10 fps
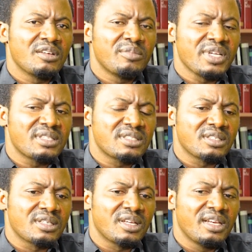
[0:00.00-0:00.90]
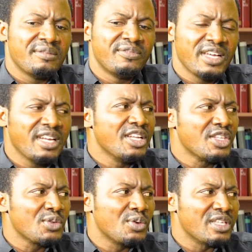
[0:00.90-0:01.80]
but very
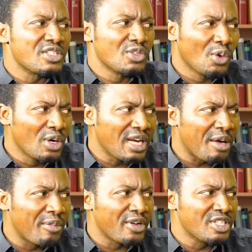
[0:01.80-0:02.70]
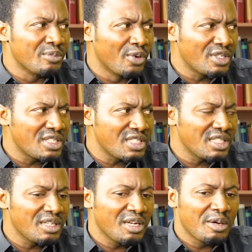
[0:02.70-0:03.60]
little is known about
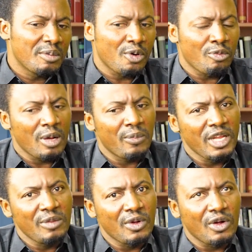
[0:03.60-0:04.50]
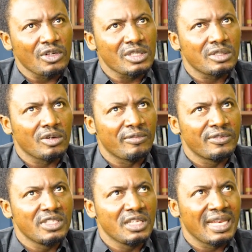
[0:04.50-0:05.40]
Djibouti, probably because
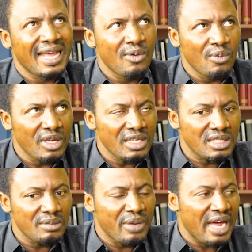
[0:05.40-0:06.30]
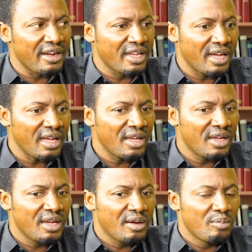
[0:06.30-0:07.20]
of the language barrier.
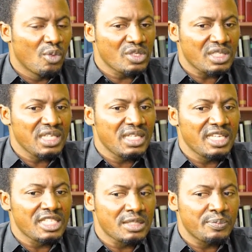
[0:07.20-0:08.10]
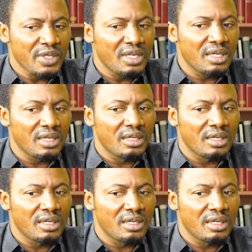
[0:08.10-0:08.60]
Mostly they speak